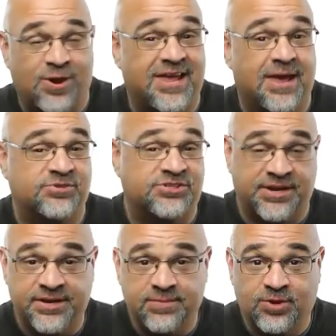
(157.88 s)
So I kept
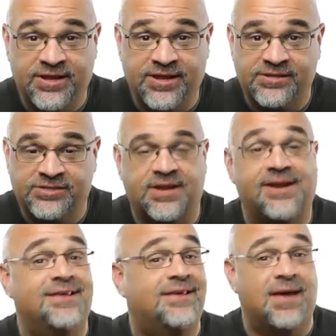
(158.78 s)
sending him leads,
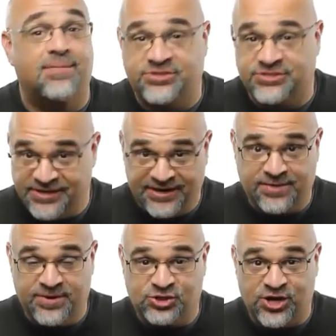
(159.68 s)
and he kept
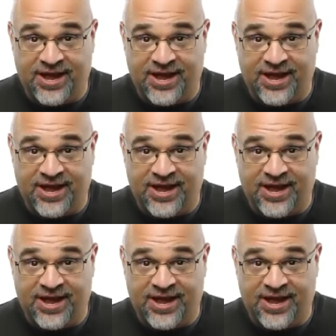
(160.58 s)
sending me